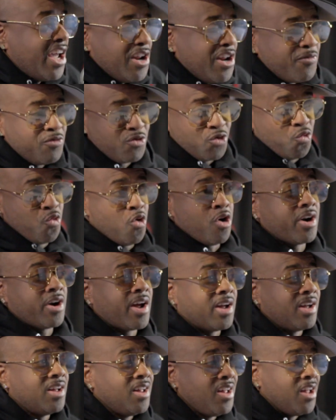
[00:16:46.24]
And if you
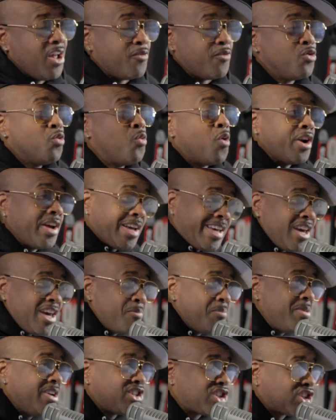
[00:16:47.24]
wanna
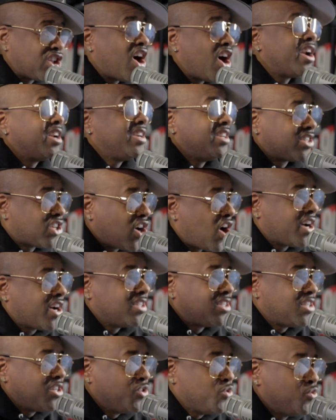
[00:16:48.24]
get me started at
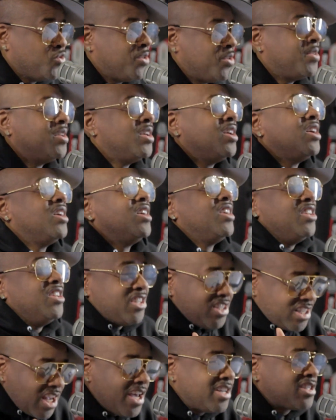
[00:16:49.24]
talking to you,
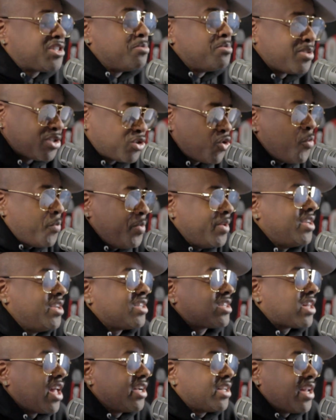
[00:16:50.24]
say some
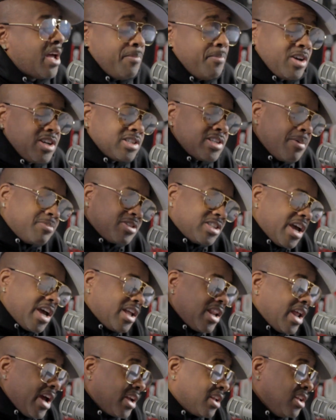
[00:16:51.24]
stupidness like that, because I'm
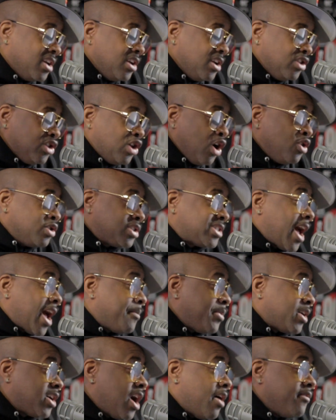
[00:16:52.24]
saying, like, those
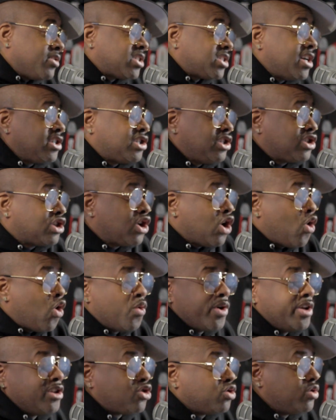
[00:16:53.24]
type of conversations
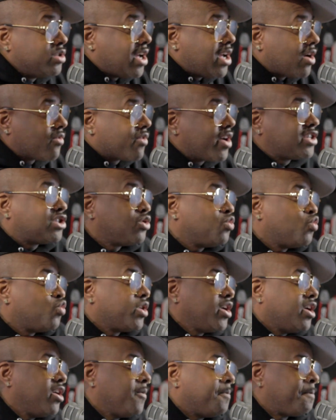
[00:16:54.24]
go into a direction
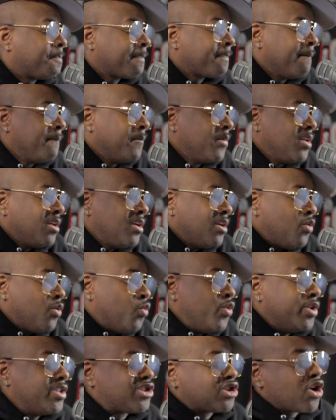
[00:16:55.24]
where,
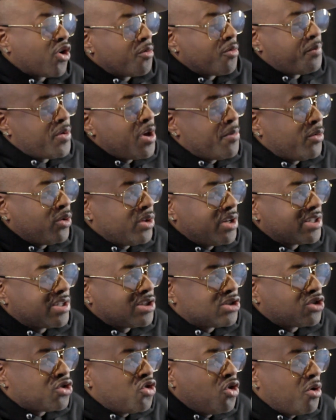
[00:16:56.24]
when certain people
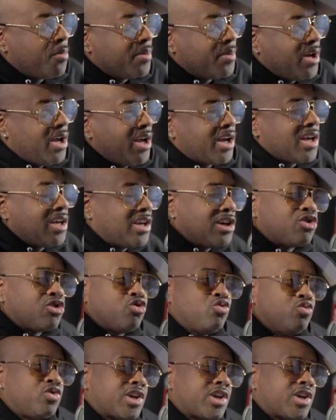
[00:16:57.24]
listen to them, it can get you